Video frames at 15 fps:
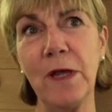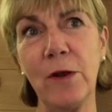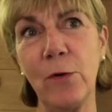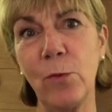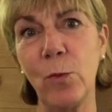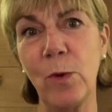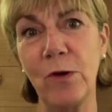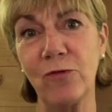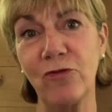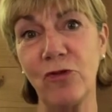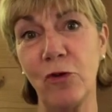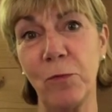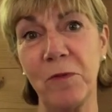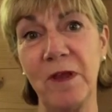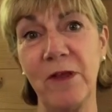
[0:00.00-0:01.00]
our
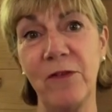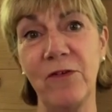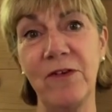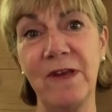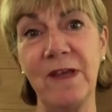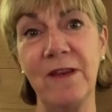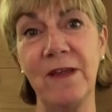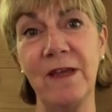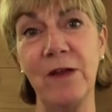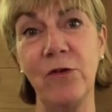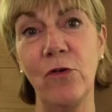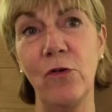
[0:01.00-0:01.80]
workshop the other day there